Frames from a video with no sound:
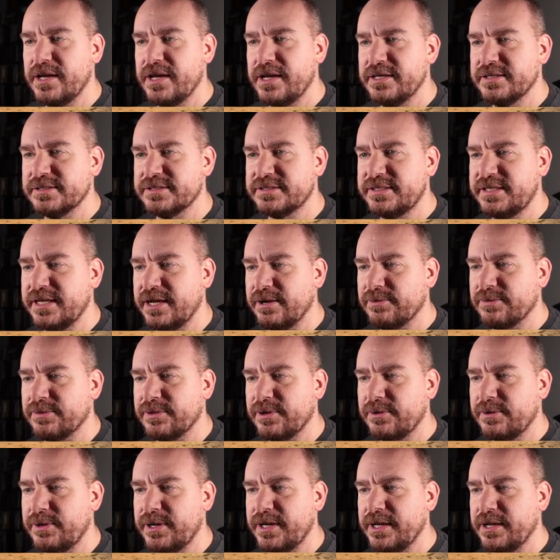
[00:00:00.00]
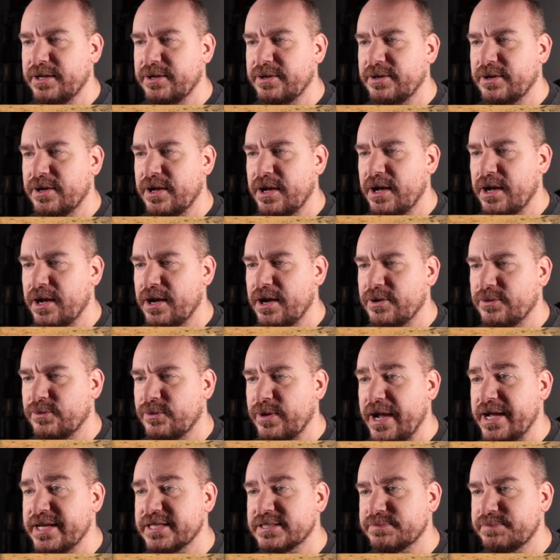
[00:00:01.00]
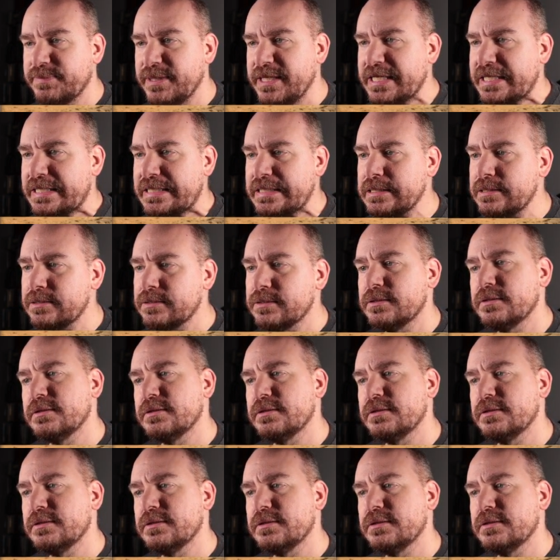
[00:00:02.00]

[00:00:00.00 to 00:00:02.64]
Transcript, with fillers: is downloading uh, Raspbian,